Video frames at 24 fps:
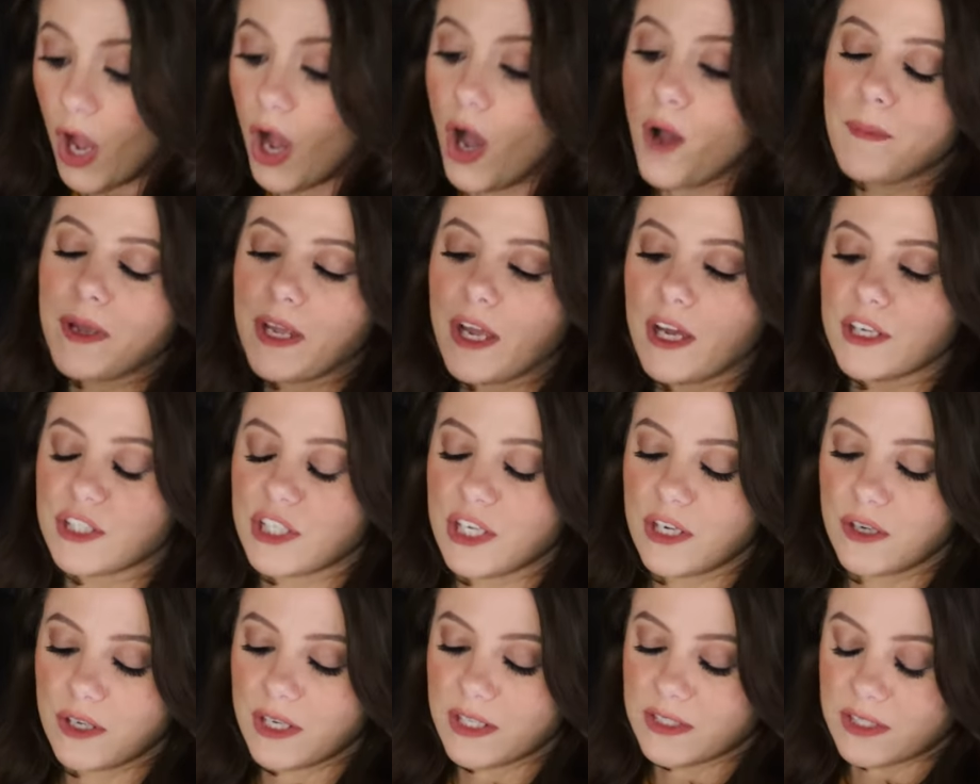Oh my
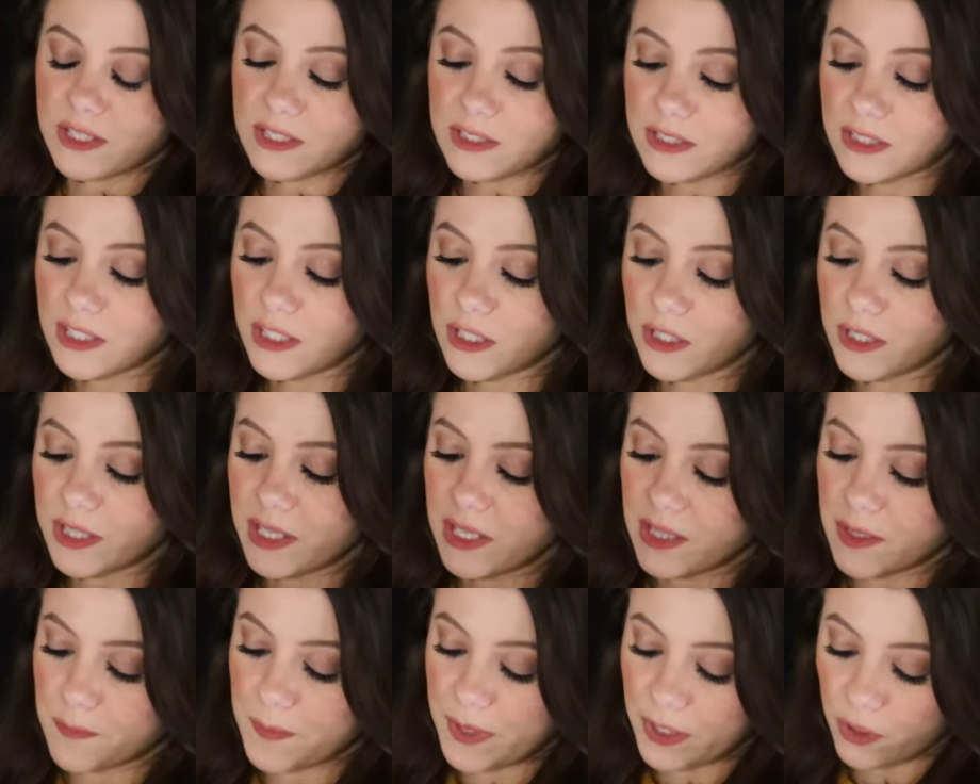gosh, here it is. It's
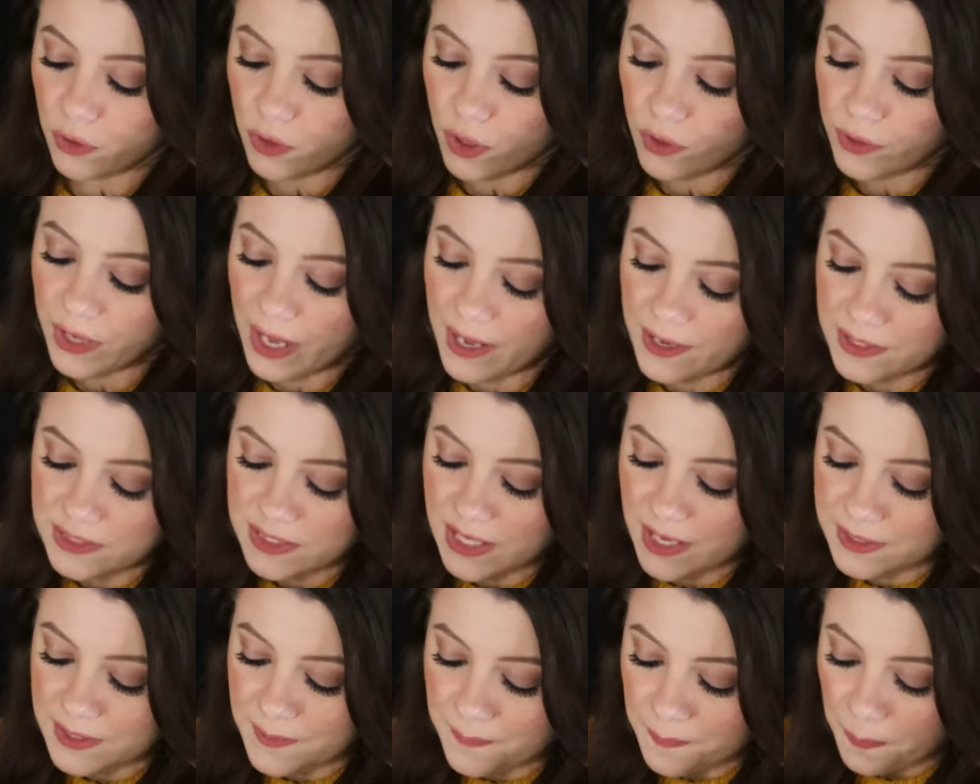literally in the middle. Okay, it
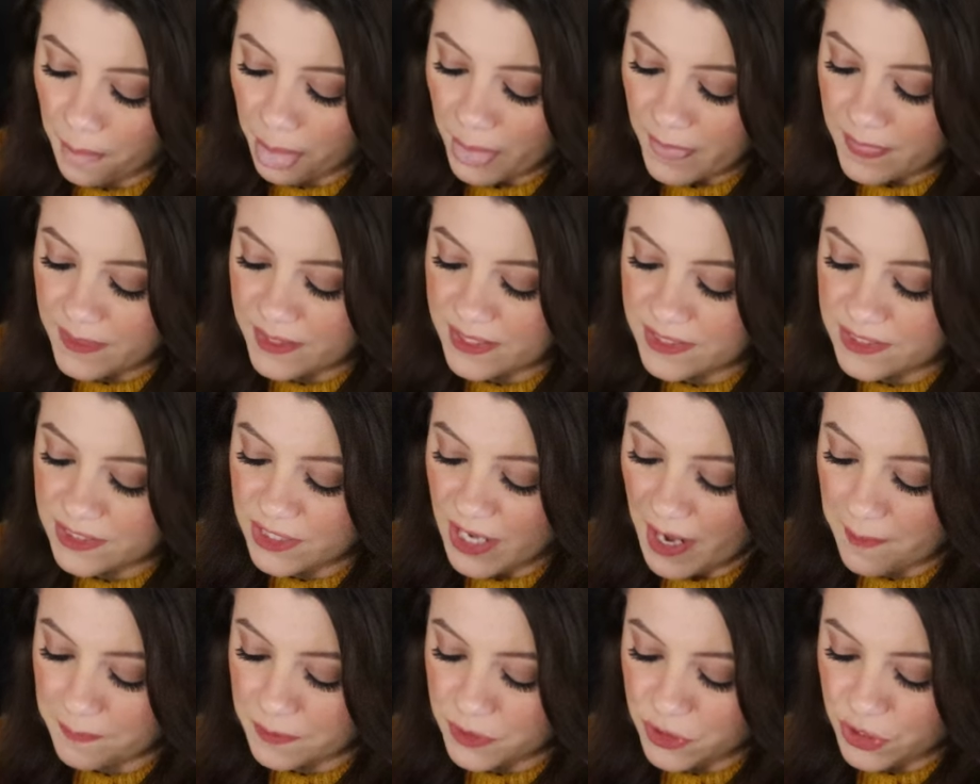says,
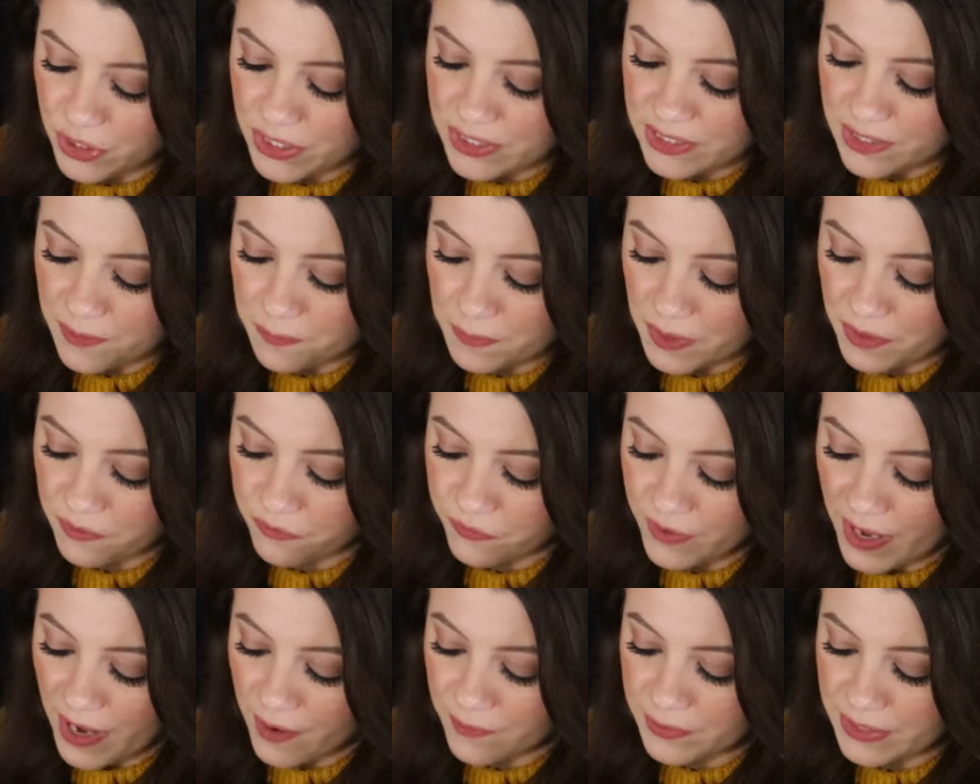these tapestries can be
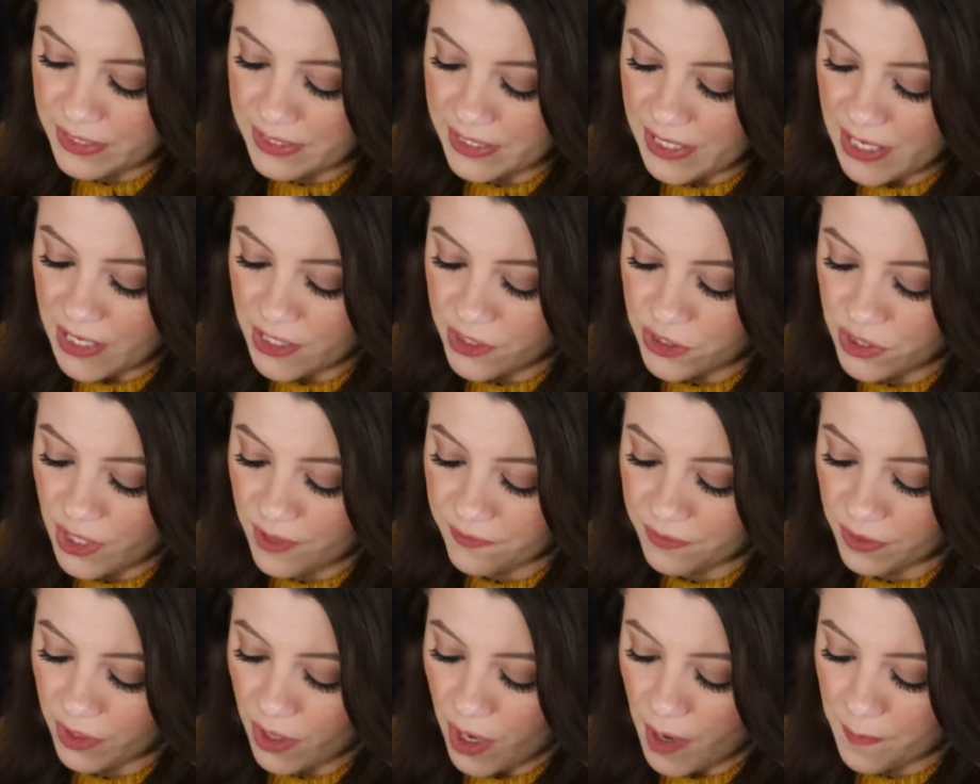found in each
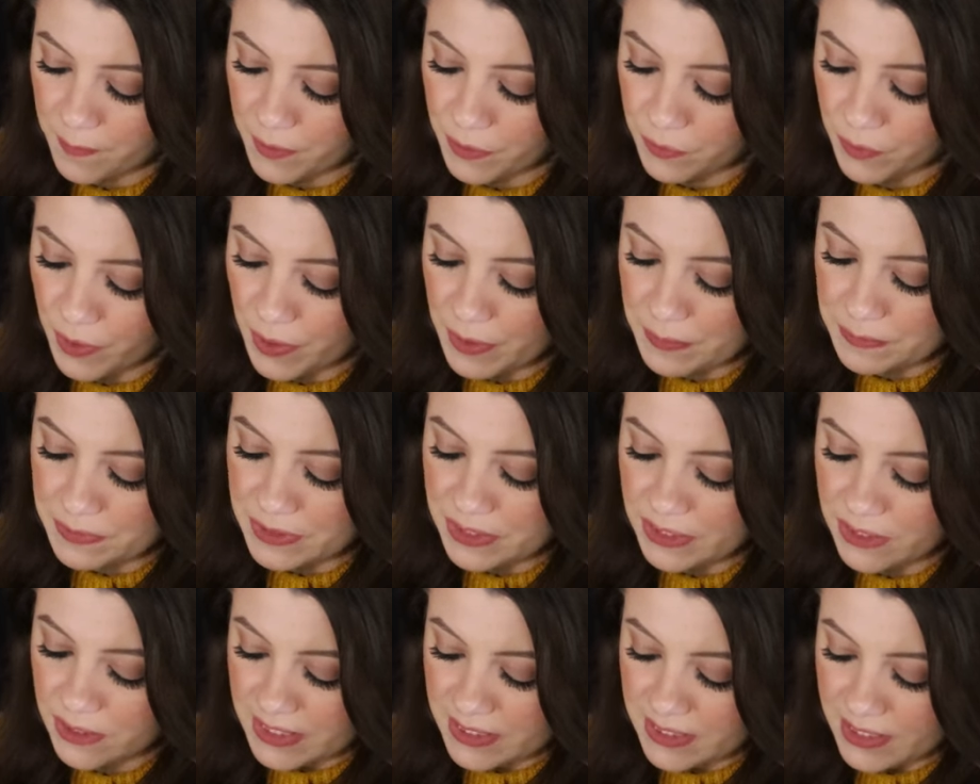of the common
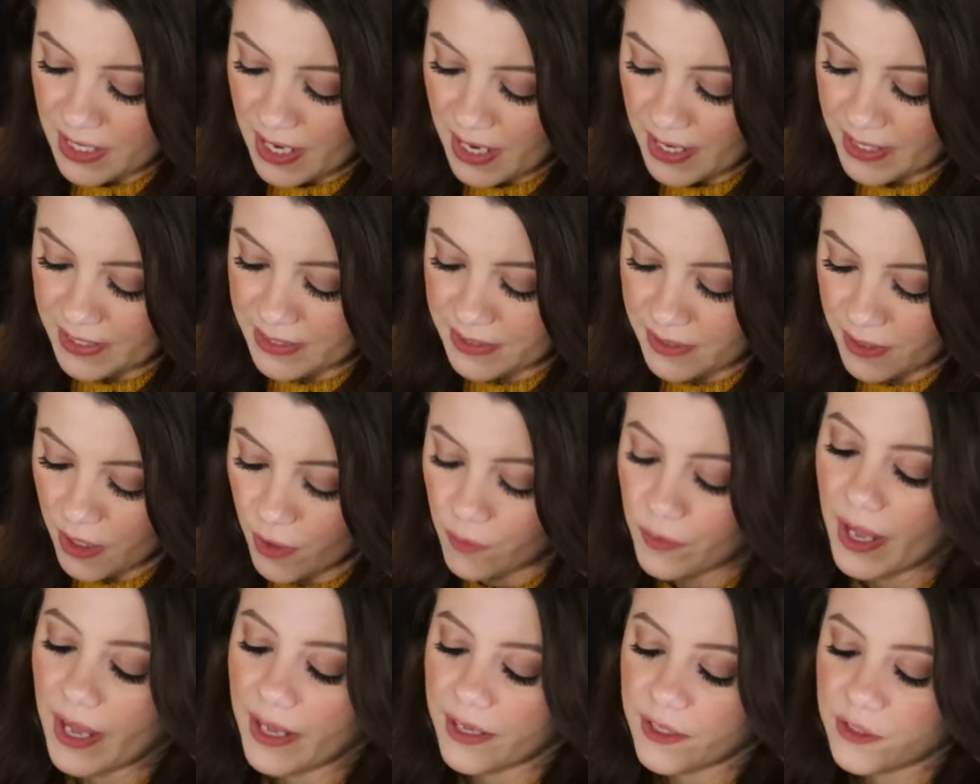rooms designed.
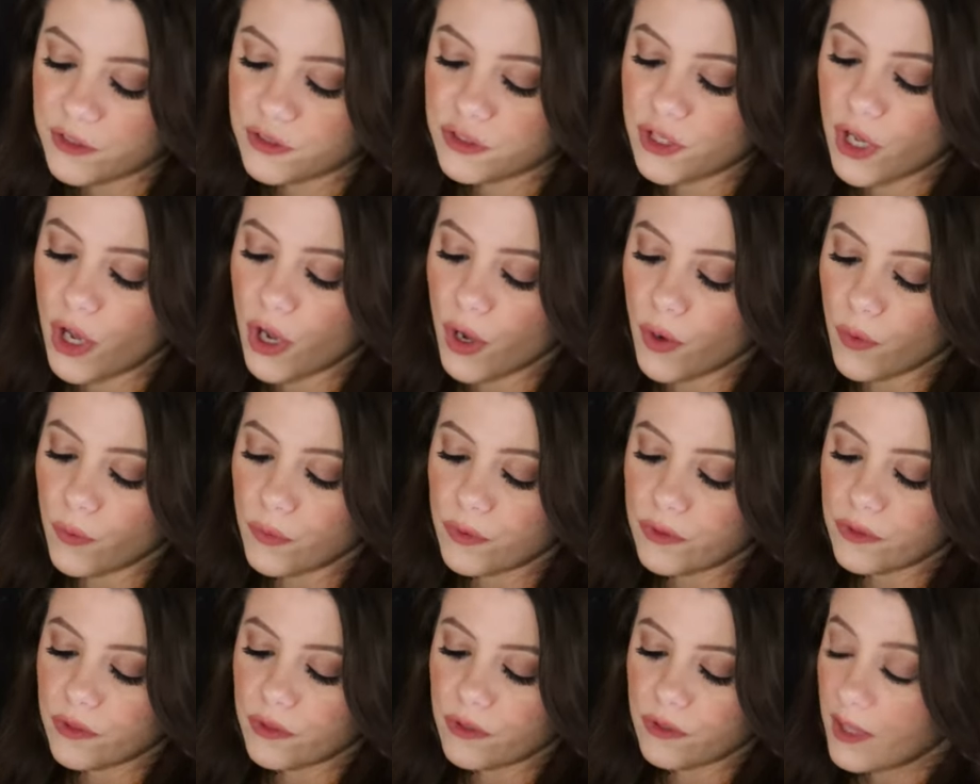Okay,
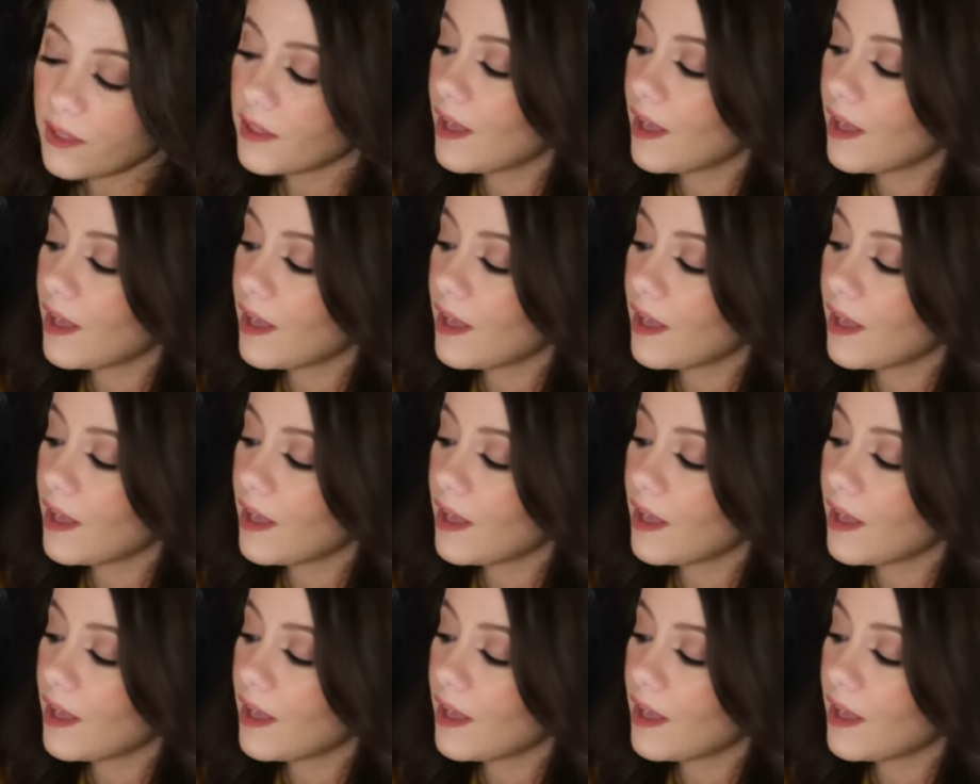so